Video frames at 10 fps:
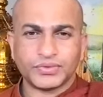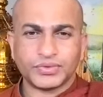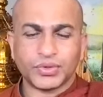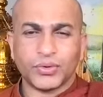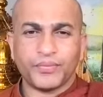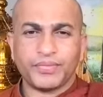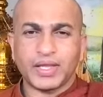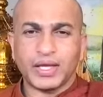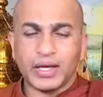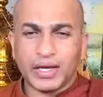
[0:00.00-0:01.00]
so
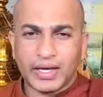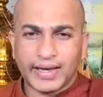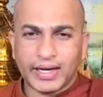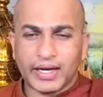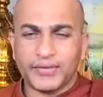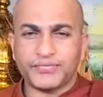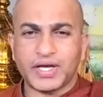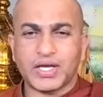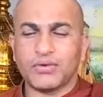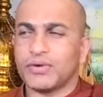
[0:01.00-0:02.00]
eh, if
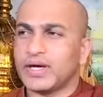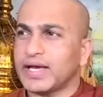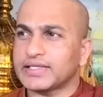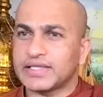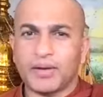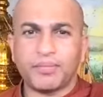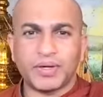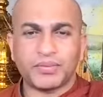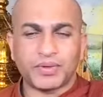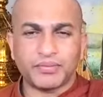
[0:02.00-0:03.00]
i give an
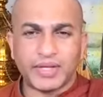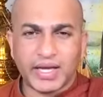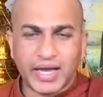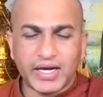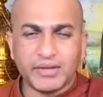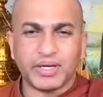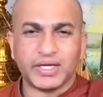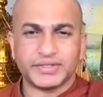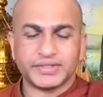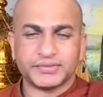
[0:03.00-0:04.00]
example from the
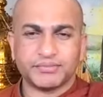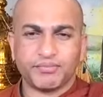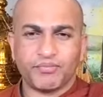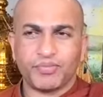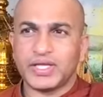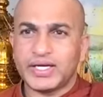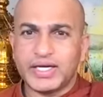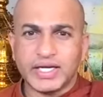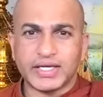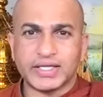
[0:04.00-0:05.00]
animals the
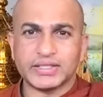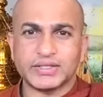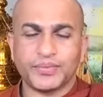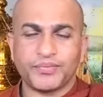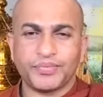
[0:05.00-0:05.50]
deers